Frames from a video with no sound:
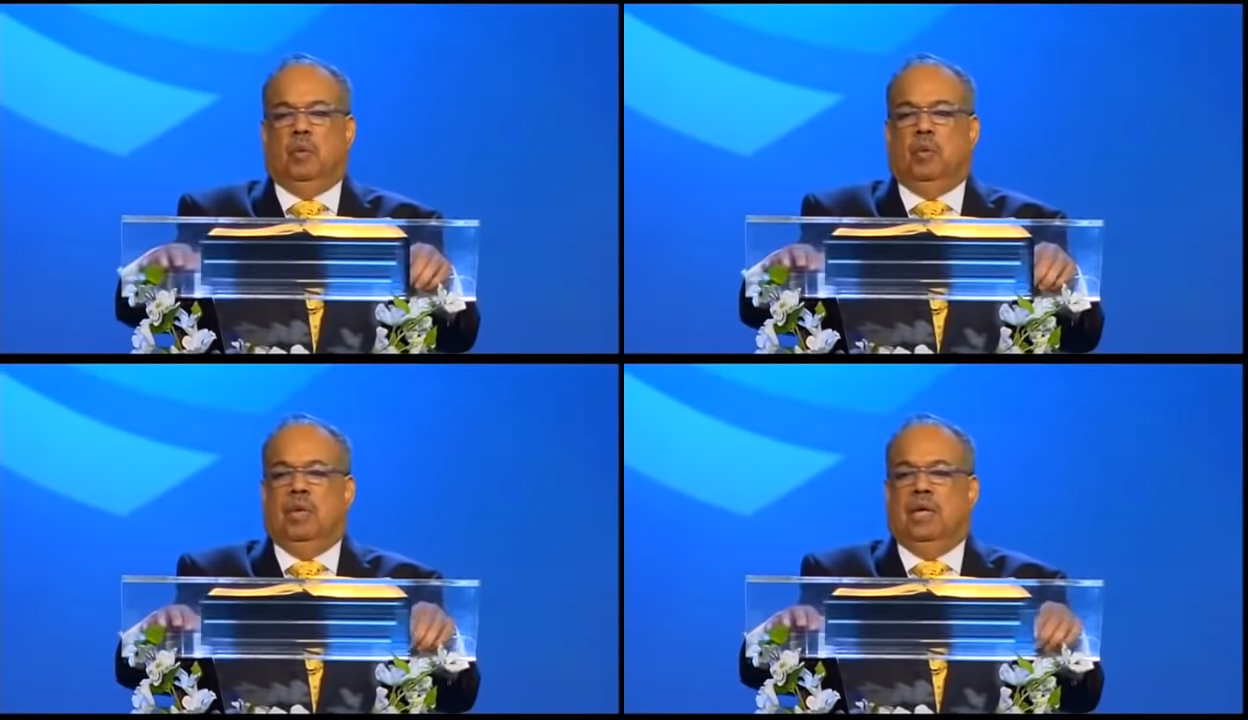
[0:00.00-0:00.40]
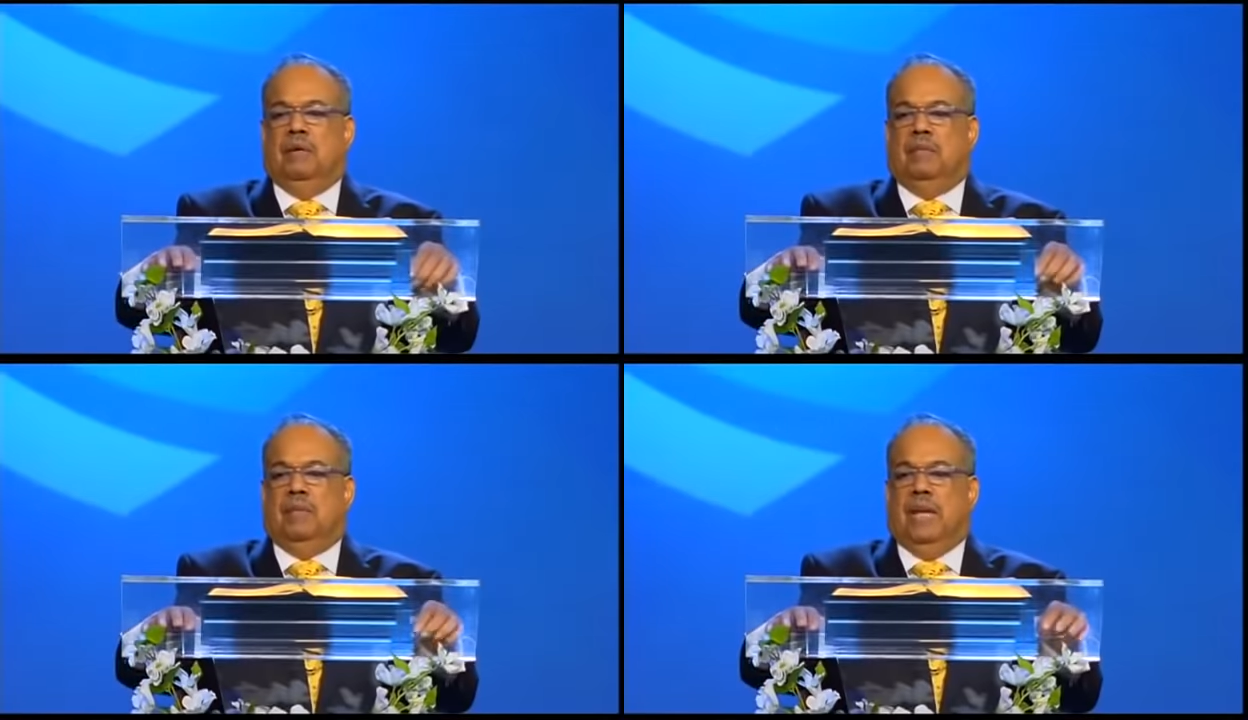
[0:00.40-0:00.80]
who
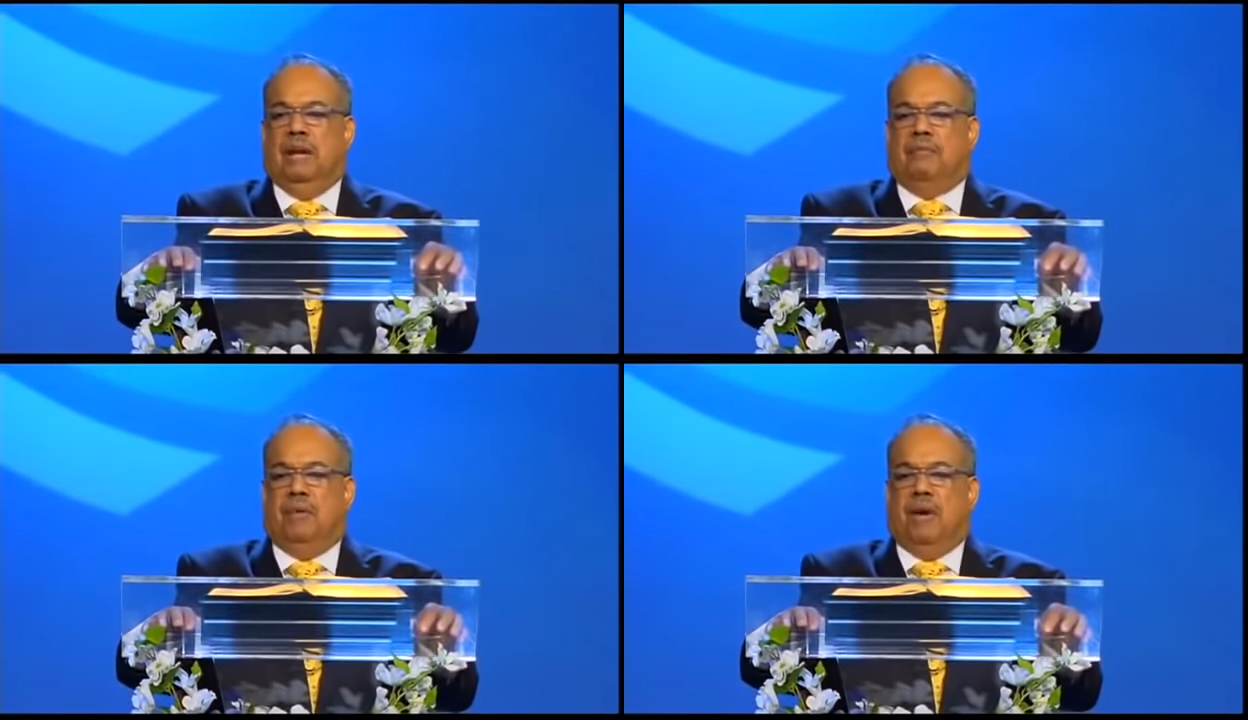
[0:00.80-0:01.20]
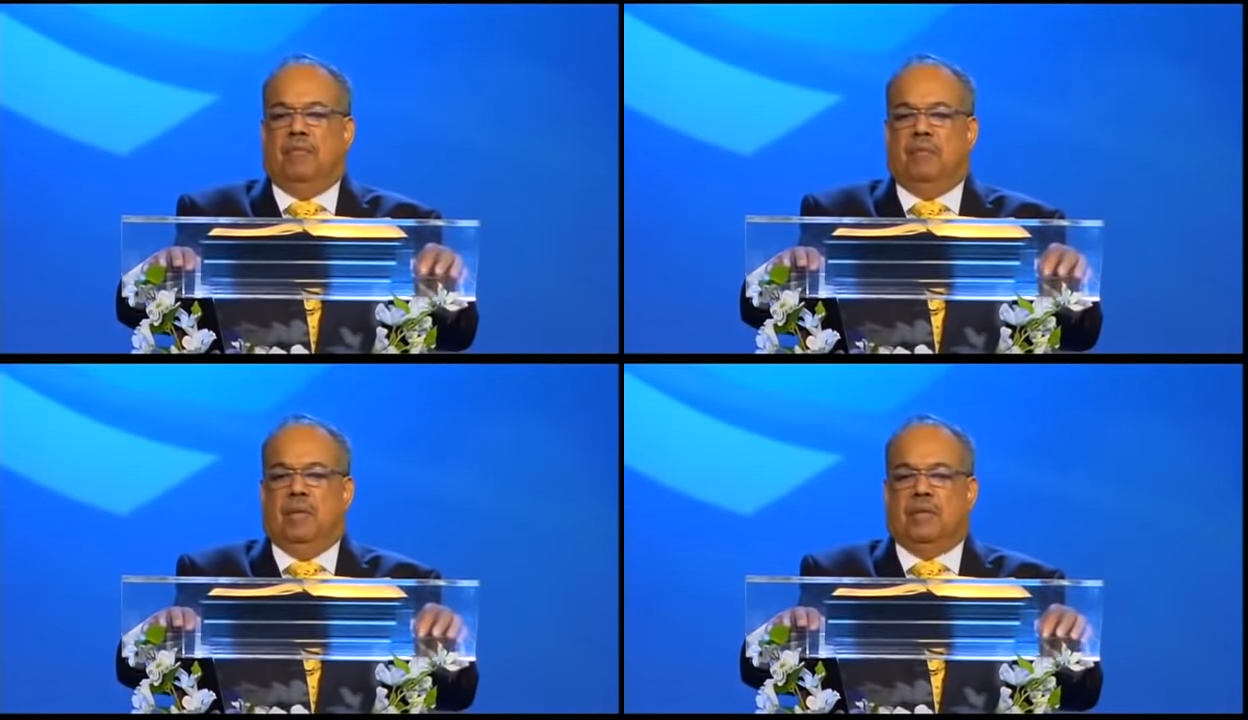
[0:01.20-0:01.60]
lived not far
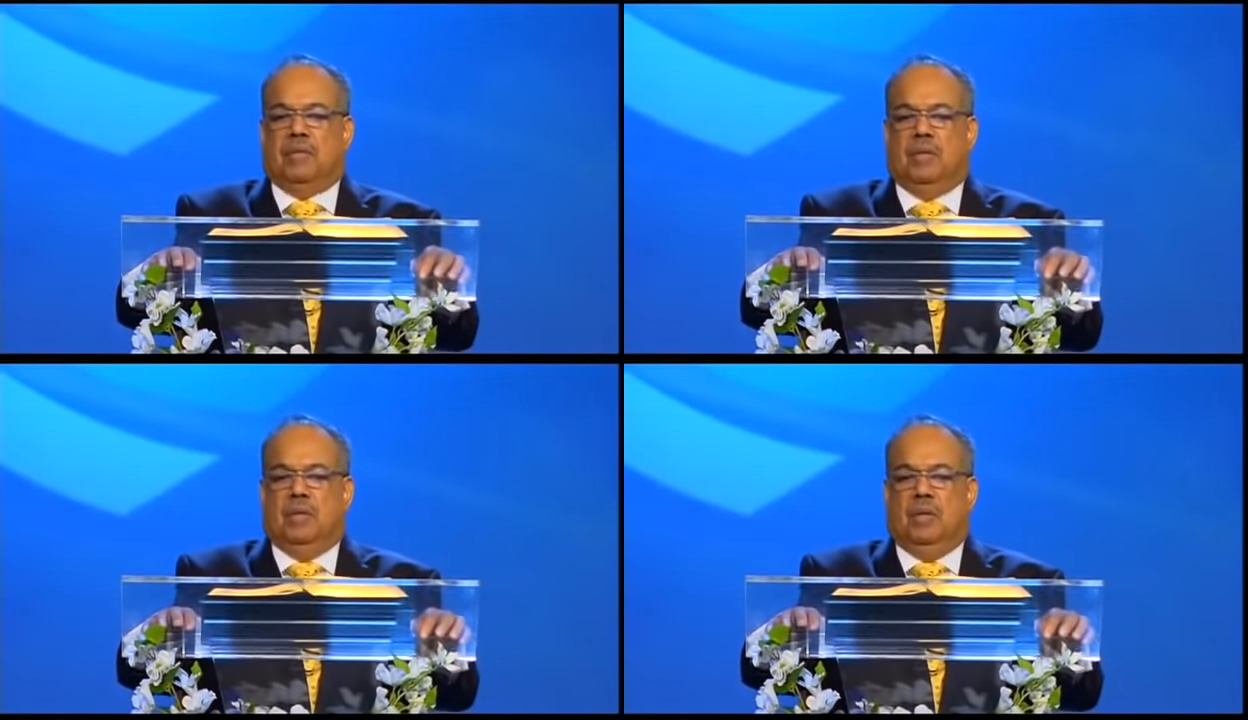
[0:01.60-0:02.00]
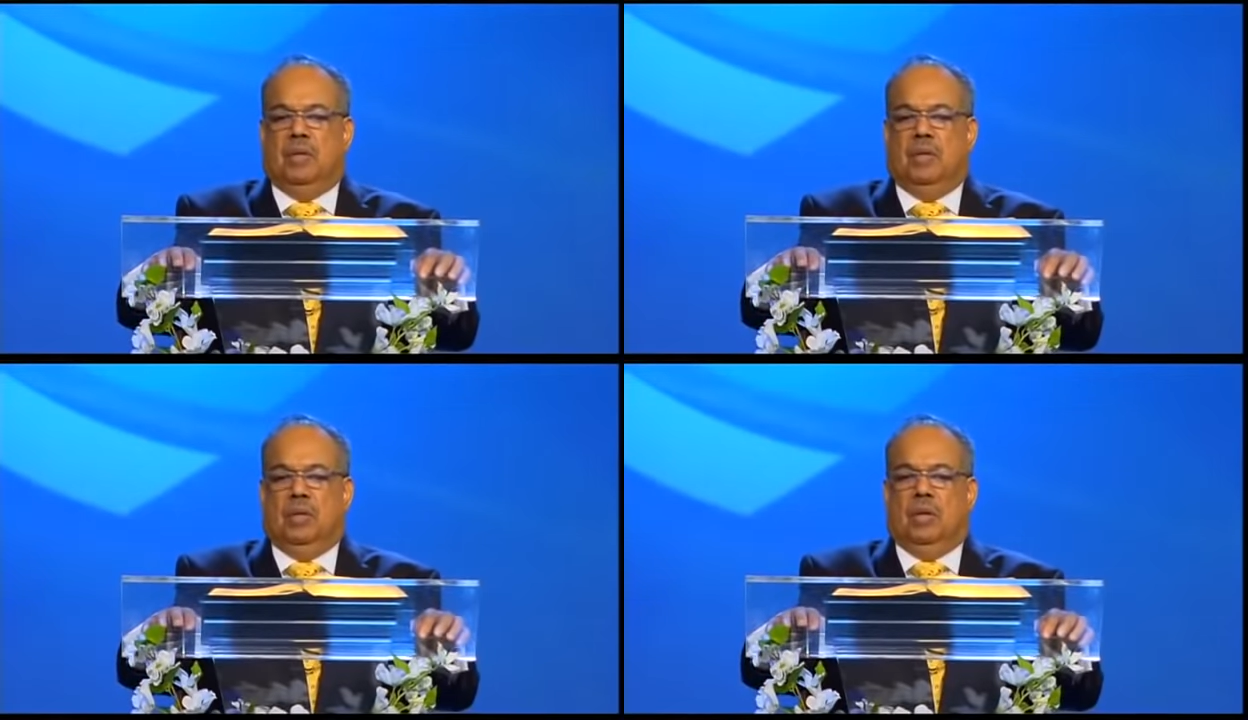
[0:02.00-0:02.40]
from us
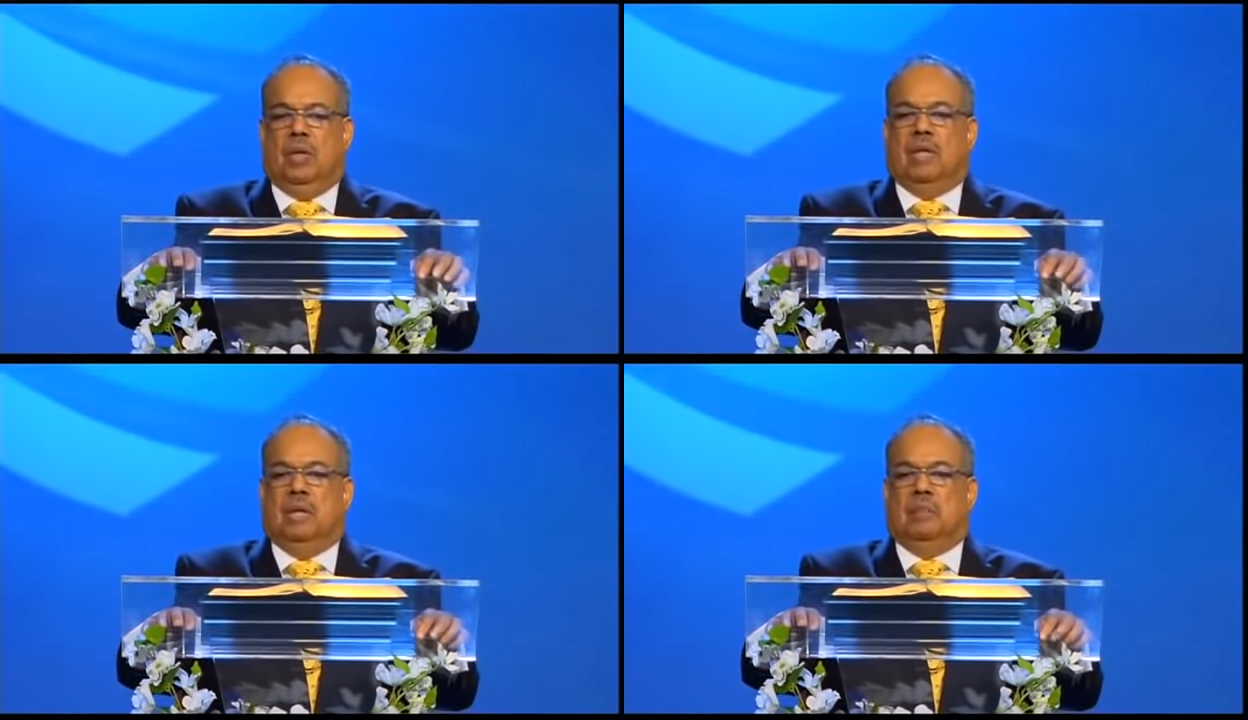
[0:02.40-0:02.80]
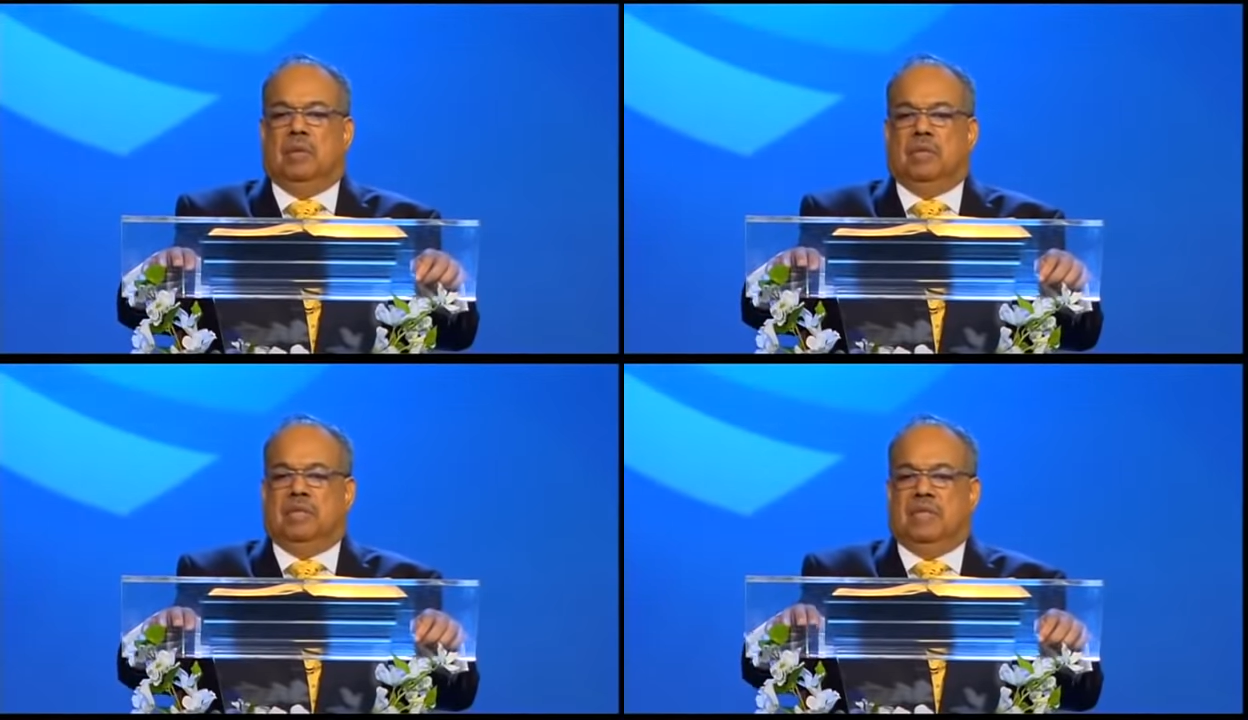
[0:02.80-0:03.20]
who are going to come
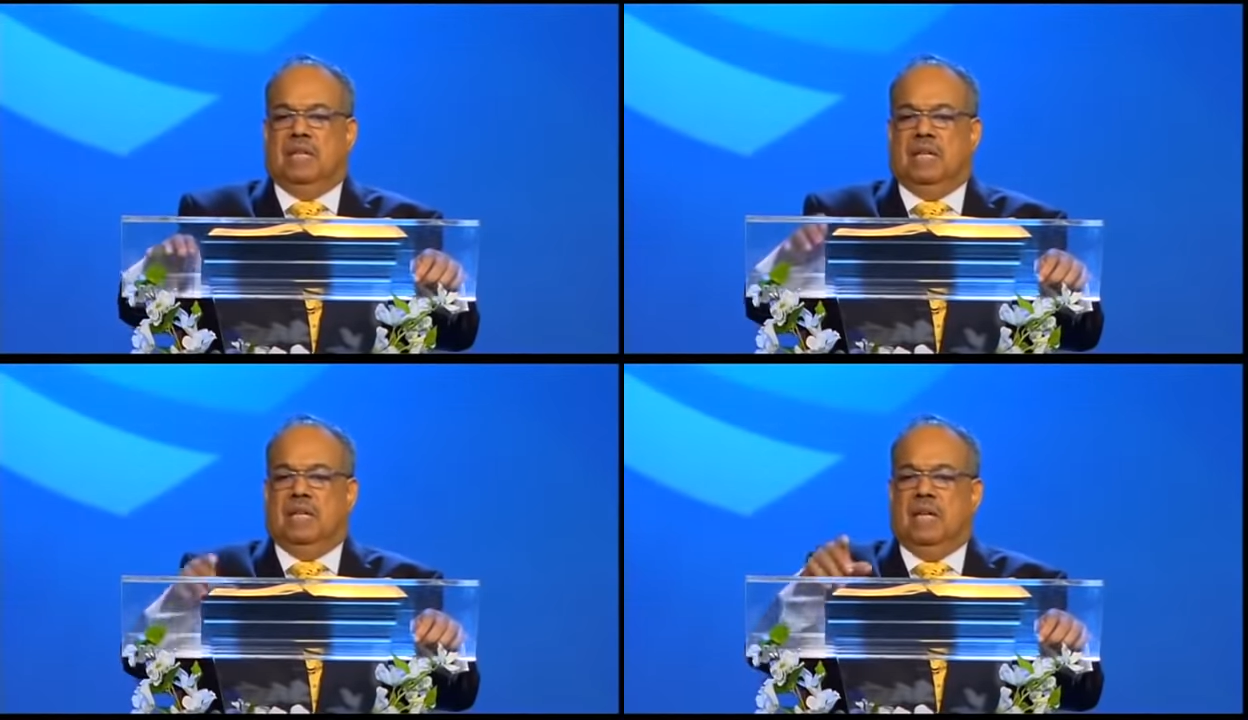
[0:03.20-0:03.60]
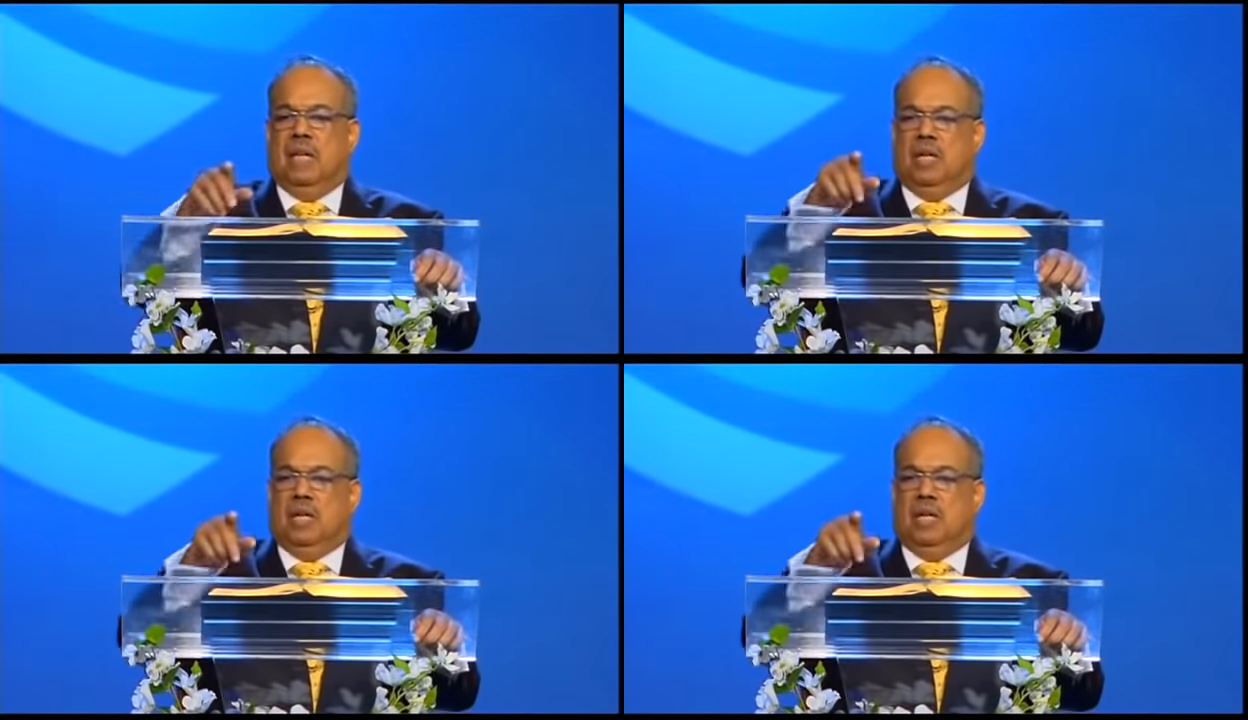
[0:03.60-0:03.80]
to us and say,